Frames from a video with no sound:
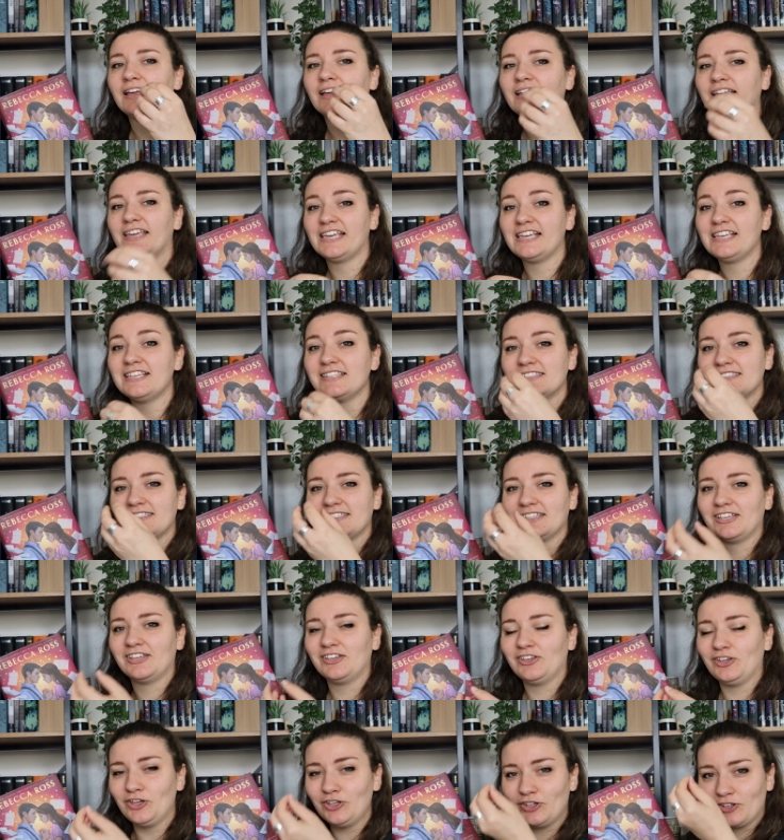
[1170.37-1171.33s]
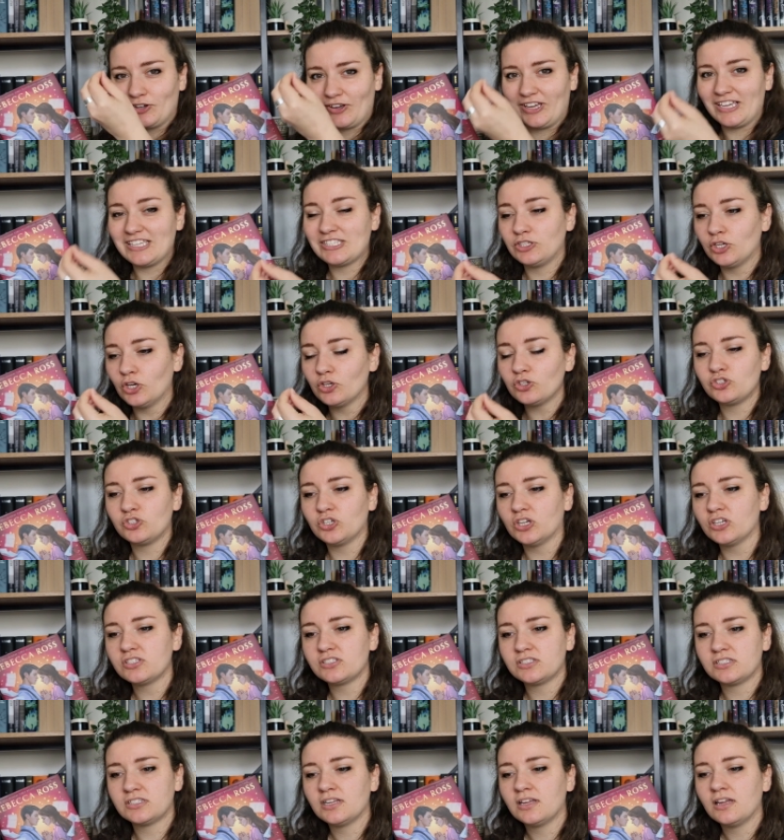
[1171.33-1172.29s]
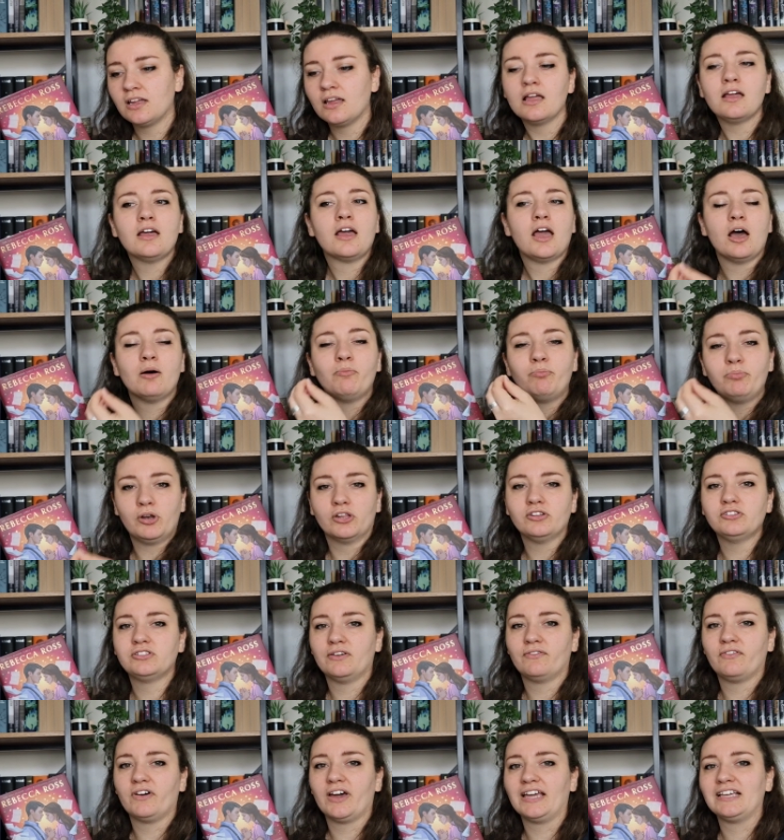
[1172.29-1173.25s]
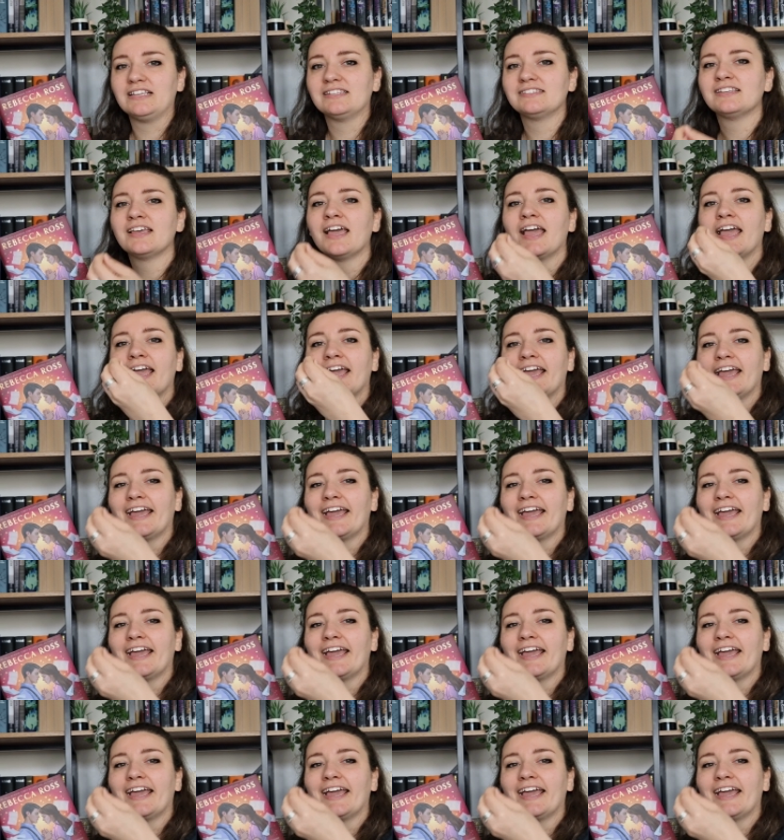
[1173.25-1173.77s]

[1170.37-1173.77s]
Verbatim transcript: He's, you know, he's not just a plot device.